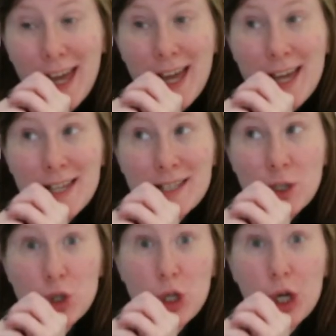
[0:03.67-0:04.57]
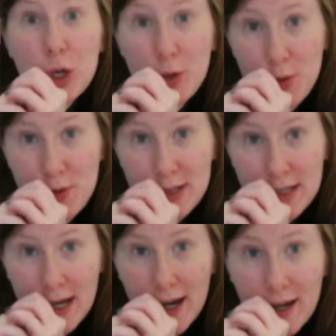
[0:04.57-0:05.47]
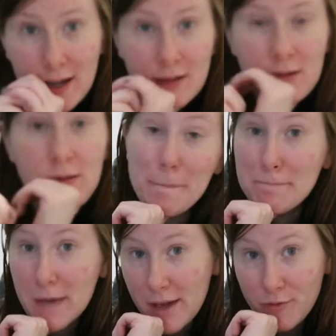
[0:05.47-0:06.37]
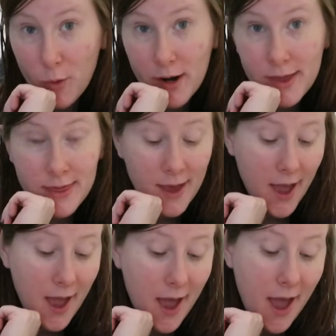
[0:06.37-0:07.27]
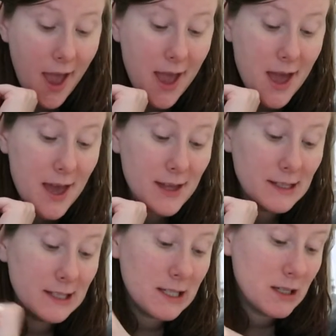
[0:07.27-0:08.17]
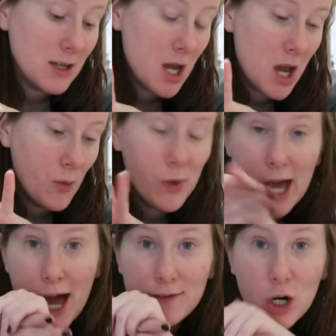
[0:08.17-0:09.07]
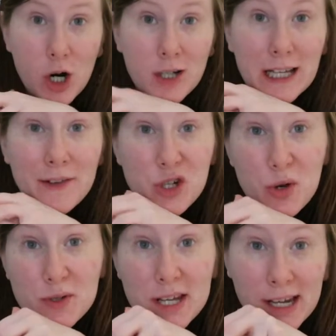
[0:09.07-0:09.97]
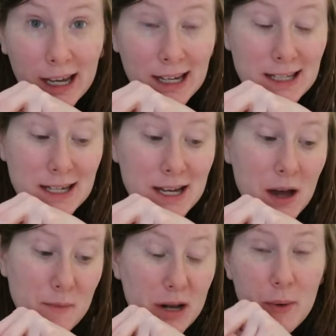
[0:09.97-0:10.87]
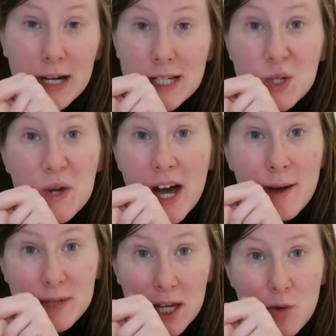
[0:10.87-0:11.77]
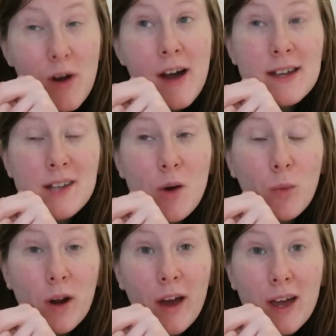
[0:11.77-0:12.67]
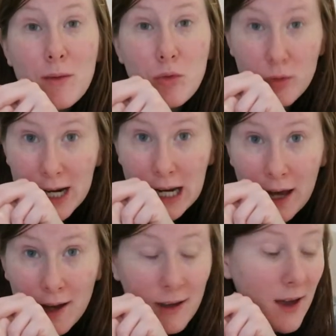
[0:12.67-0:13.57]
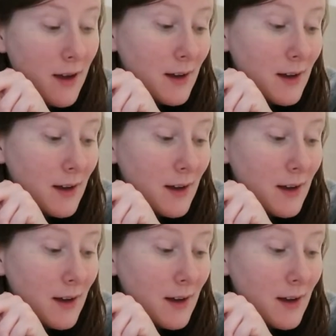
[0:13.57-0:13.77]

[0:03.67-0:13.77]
is Tuesday, May 4th, and we have our live show tonight, but I wanted to update you guys on what I am reading.